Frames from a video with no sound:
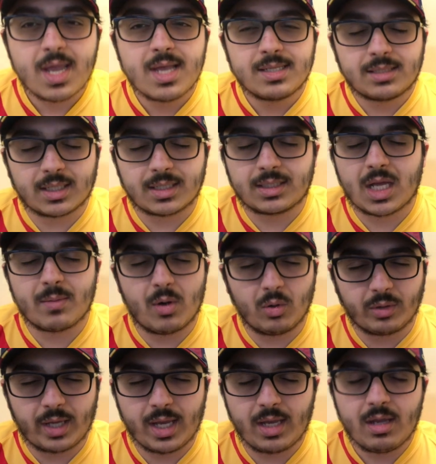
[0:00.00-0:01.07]
Second time,
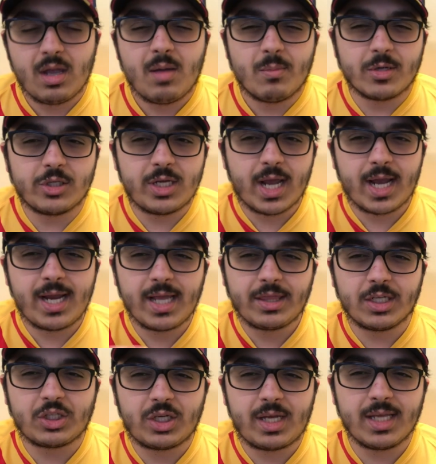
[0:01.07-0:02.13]
okay. But he had
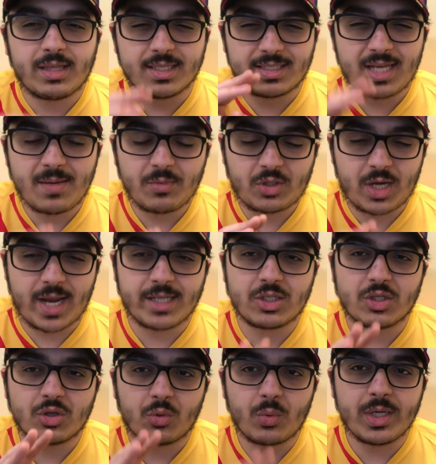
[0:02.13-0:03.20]
the same chance
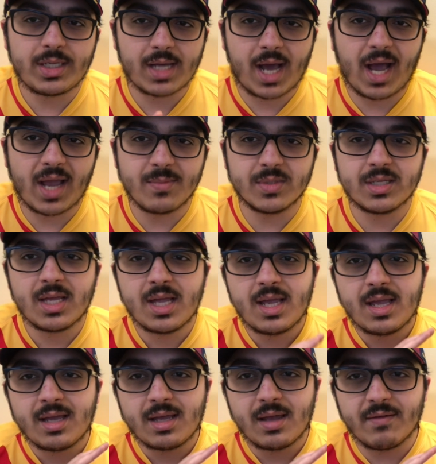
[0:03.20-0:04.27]
3 times
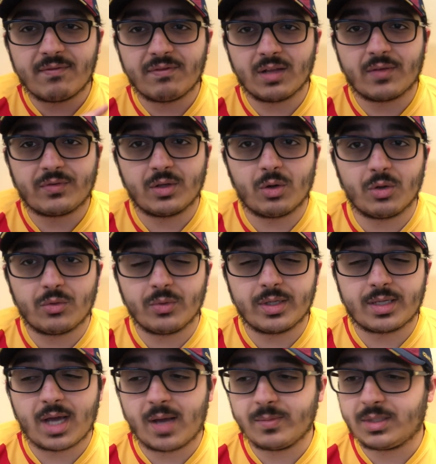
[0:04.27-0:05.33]
and fluffed it all 3
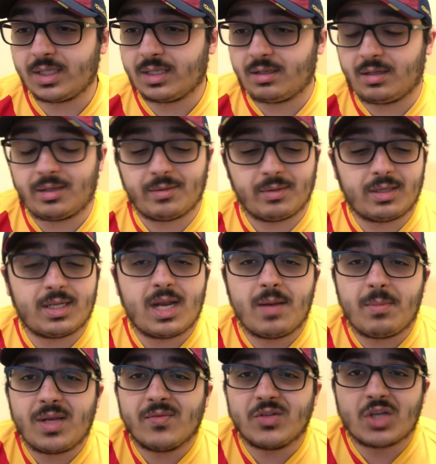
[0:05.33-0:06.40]
times. He didn't
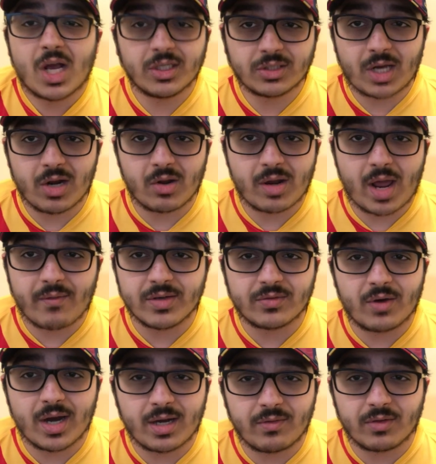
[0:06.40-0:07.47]
even challenge Keylor Navas for
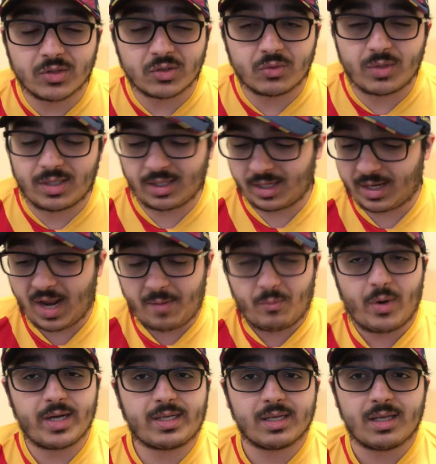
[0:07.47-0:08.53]
any of those 3. It came
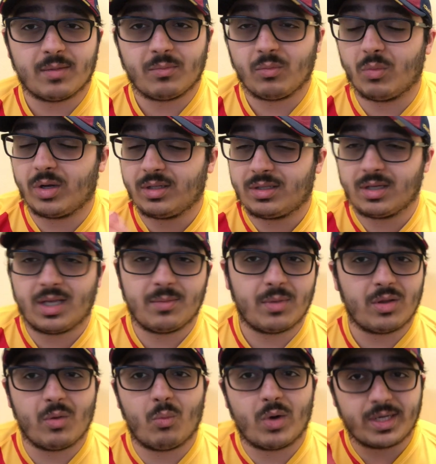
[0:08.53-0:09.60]
right to him, one to him,
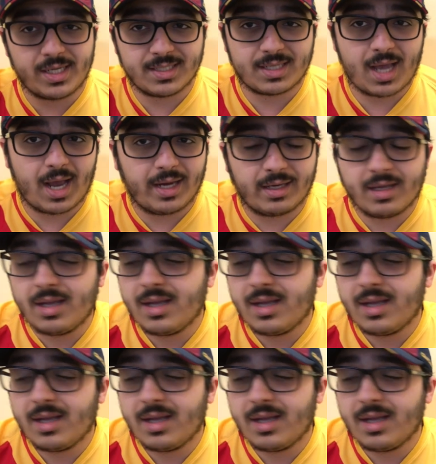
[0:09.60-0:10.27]
and then one he skied.